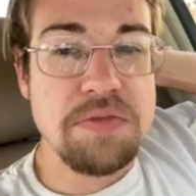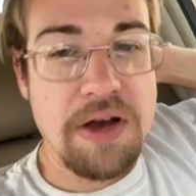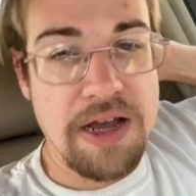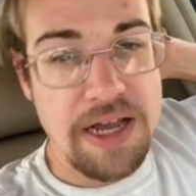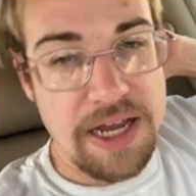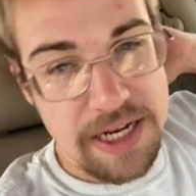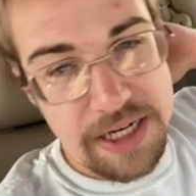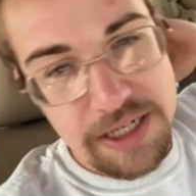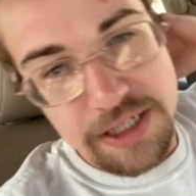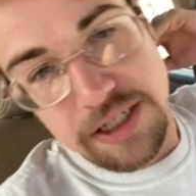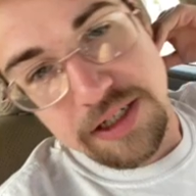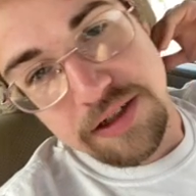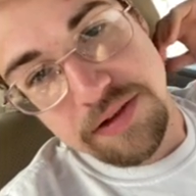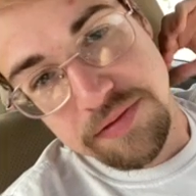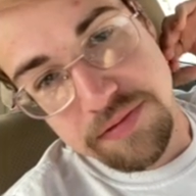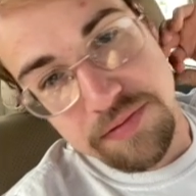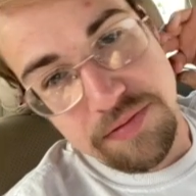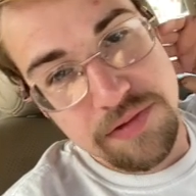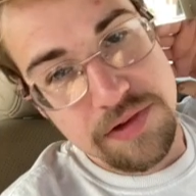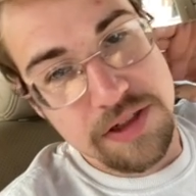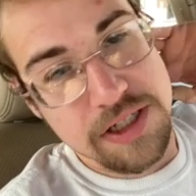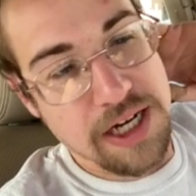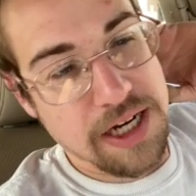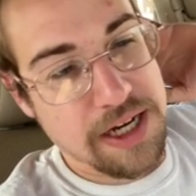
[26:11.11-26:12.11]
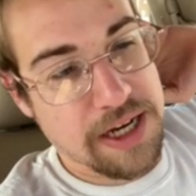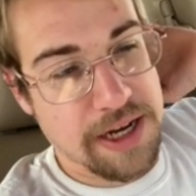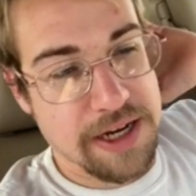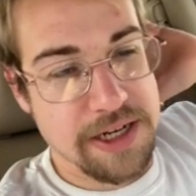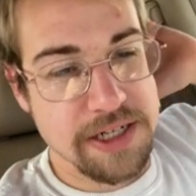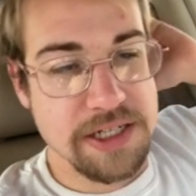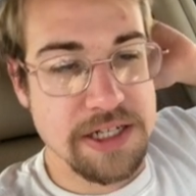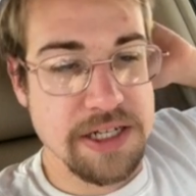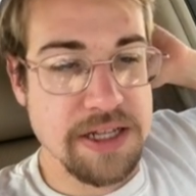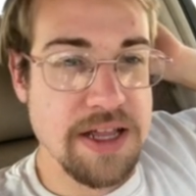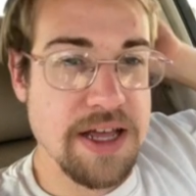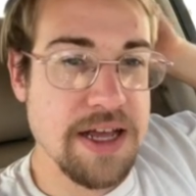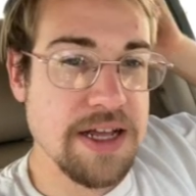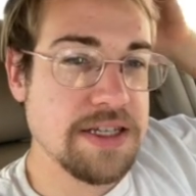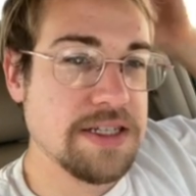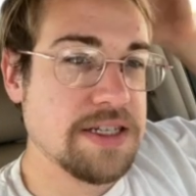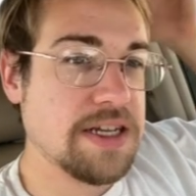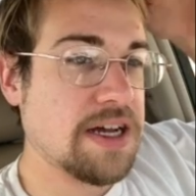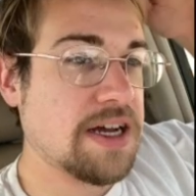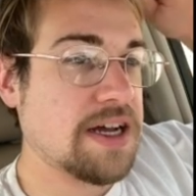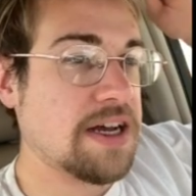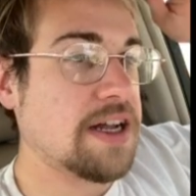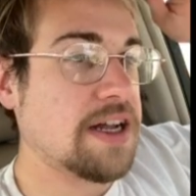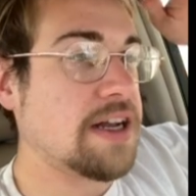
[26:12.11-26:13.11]
my engine. Check engine lights
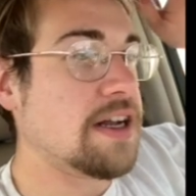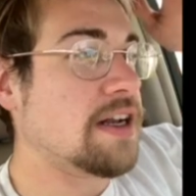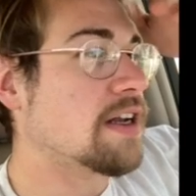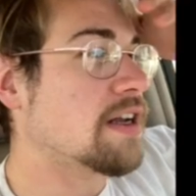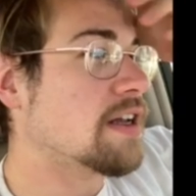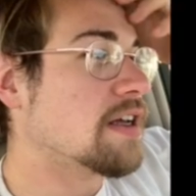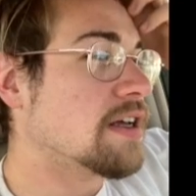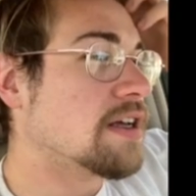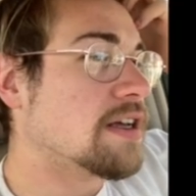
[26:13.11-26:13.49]
on.